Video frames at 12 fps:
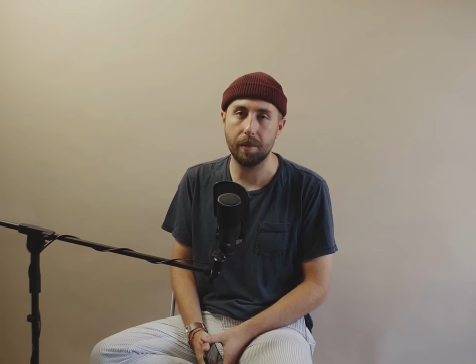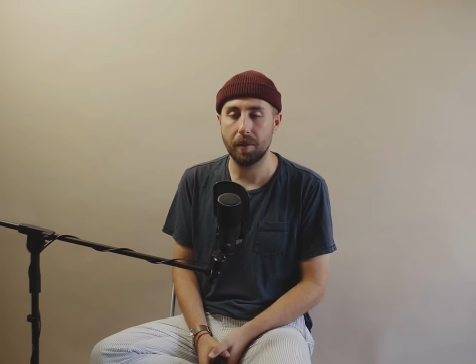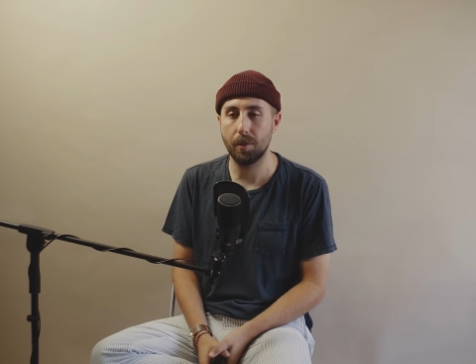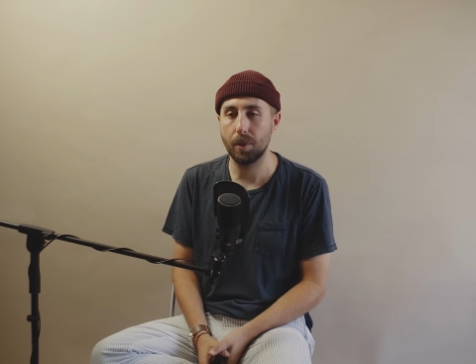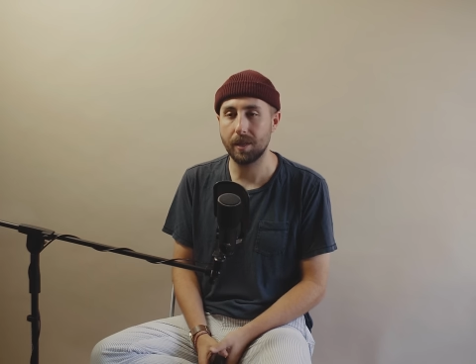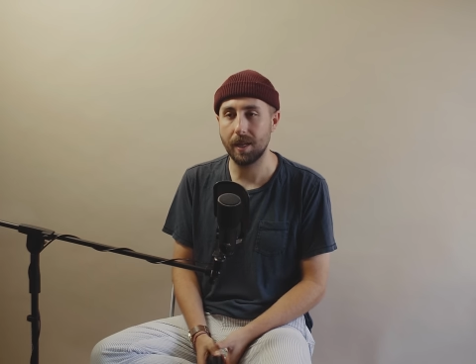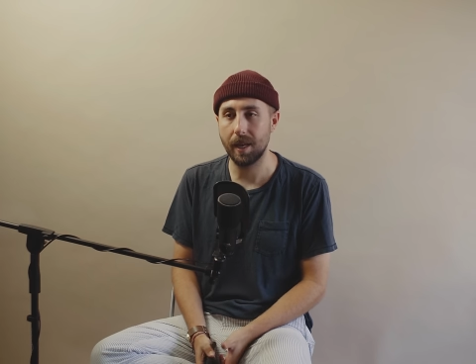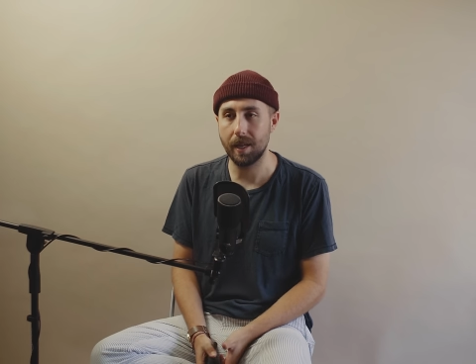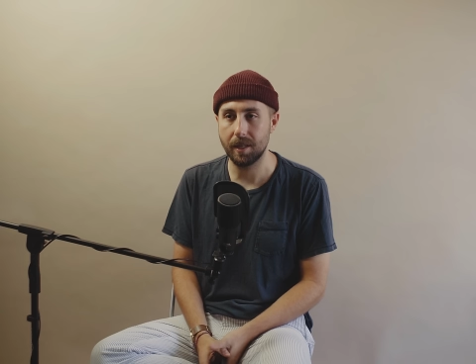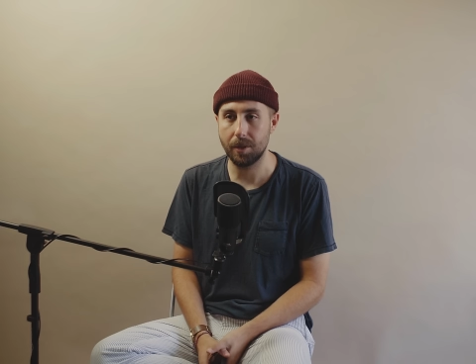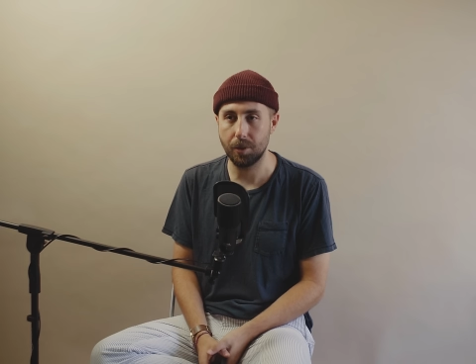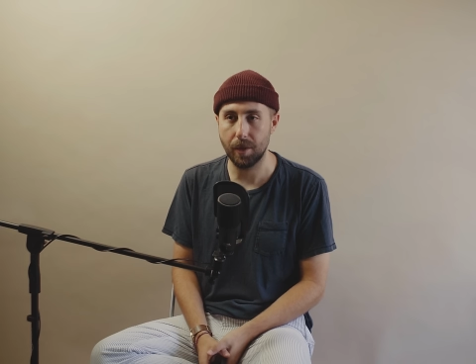Of course, in any
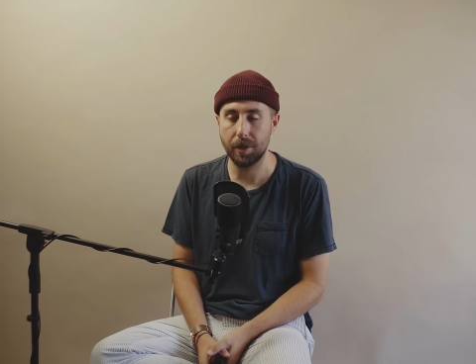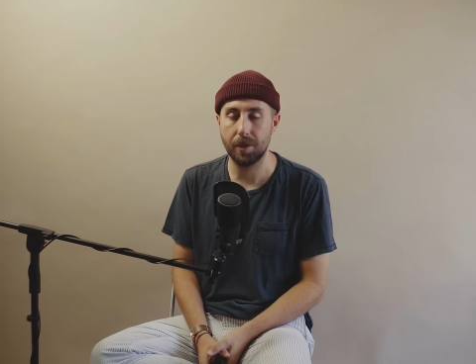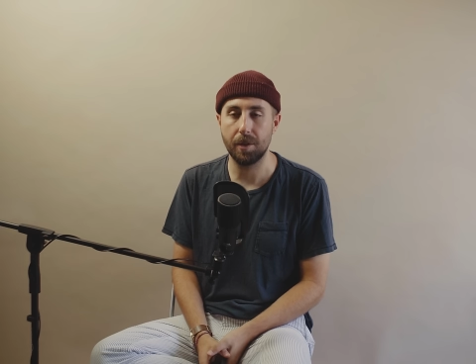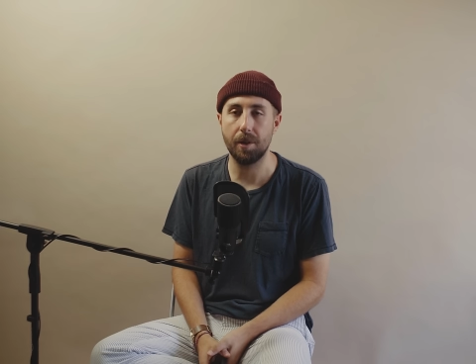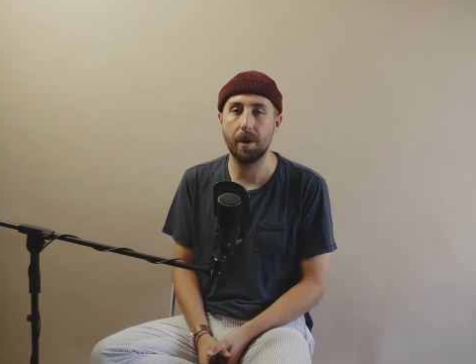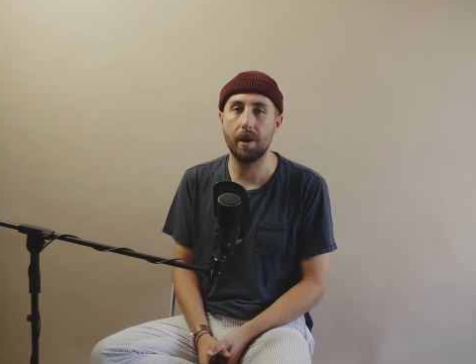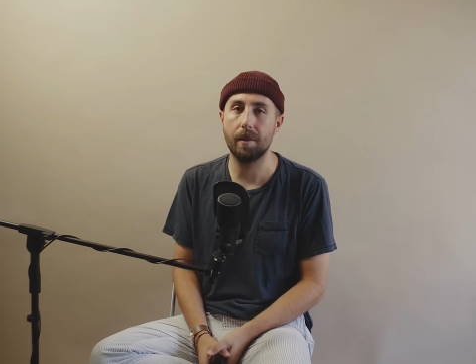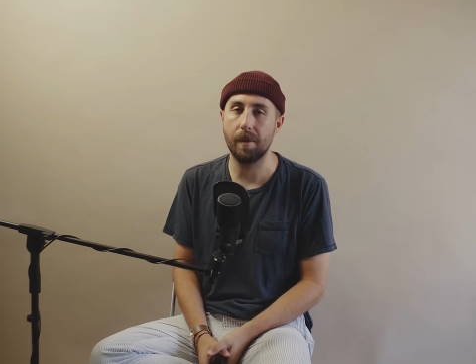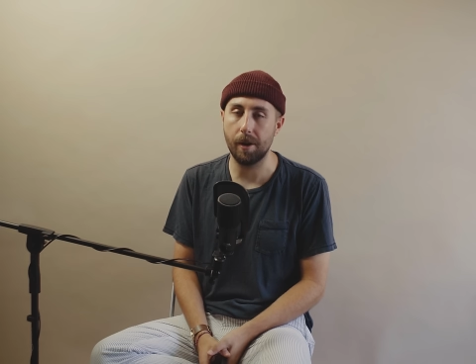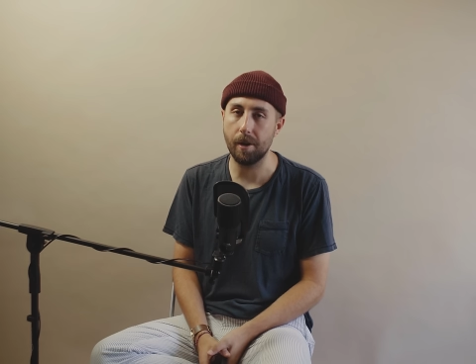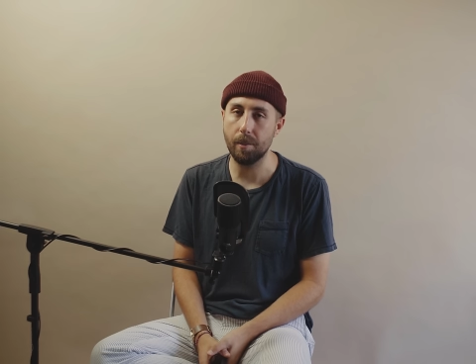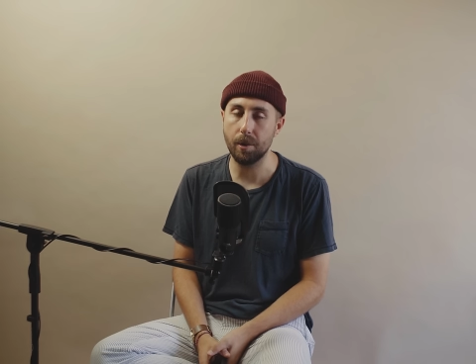situation, there are
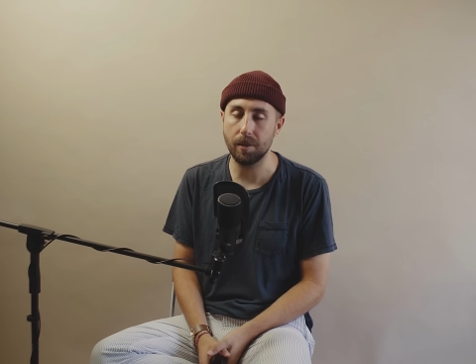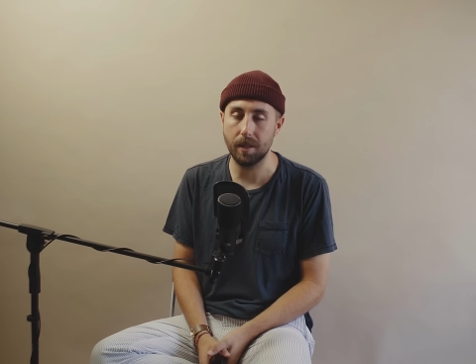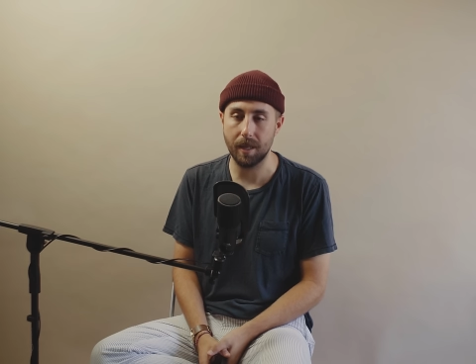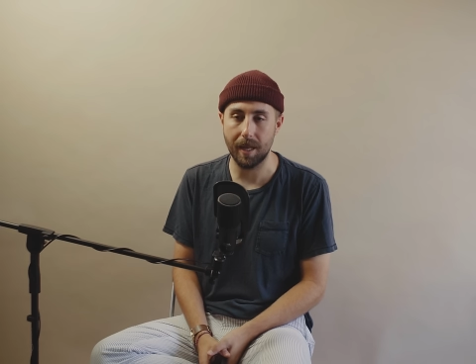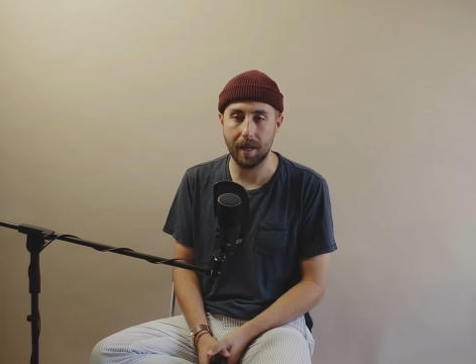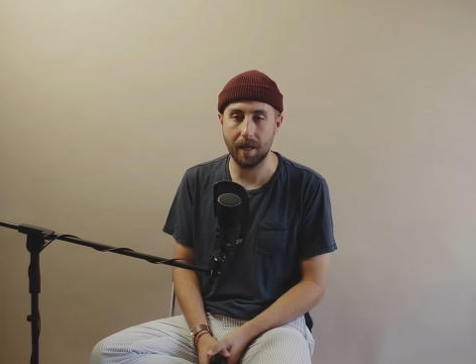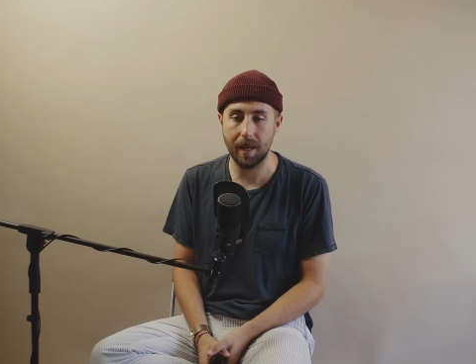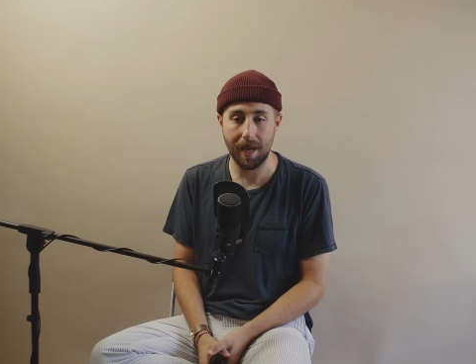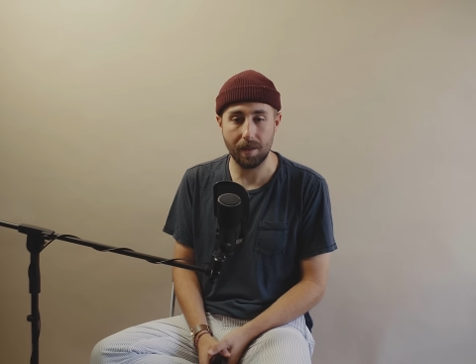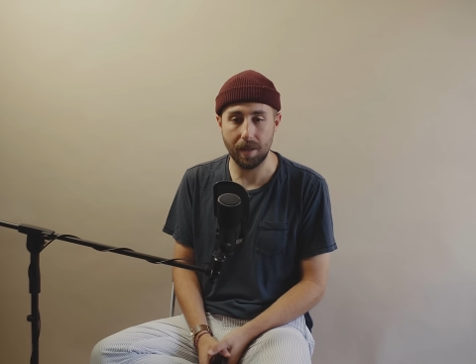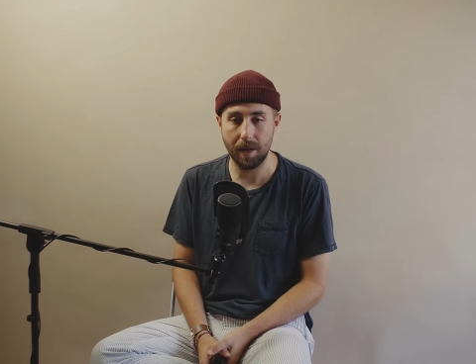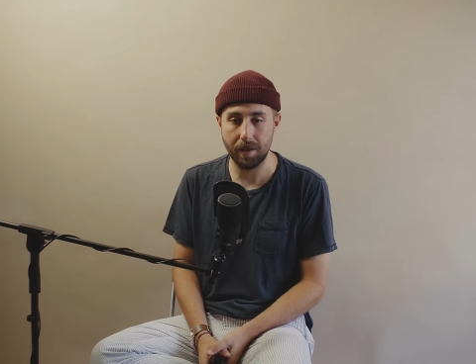variables and
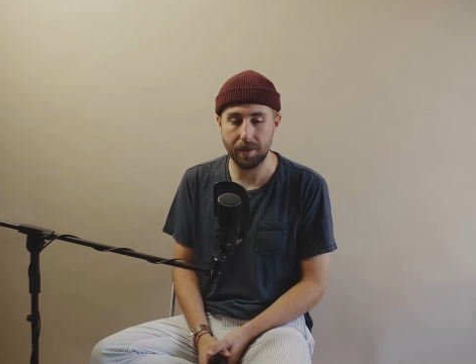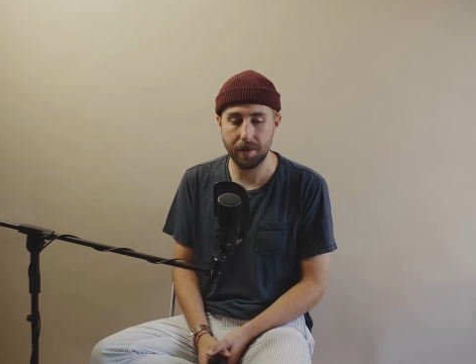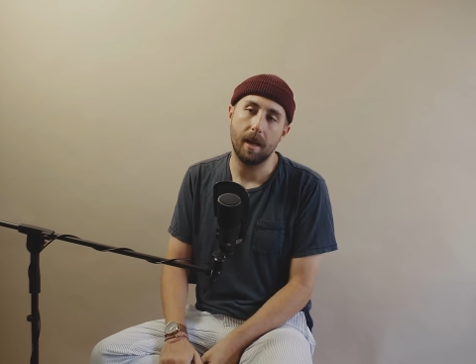outliers.